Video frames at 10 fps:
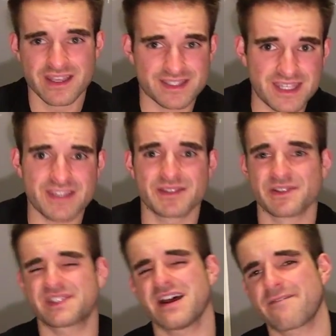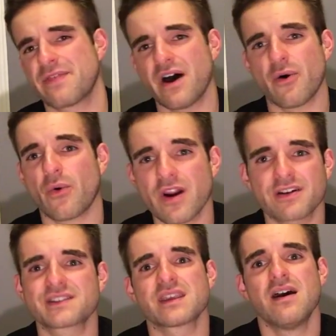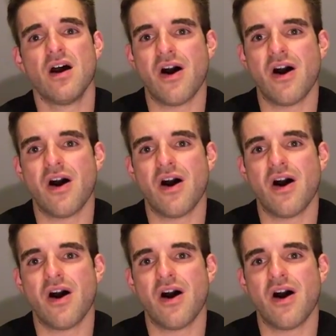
seasonal stuff, the works.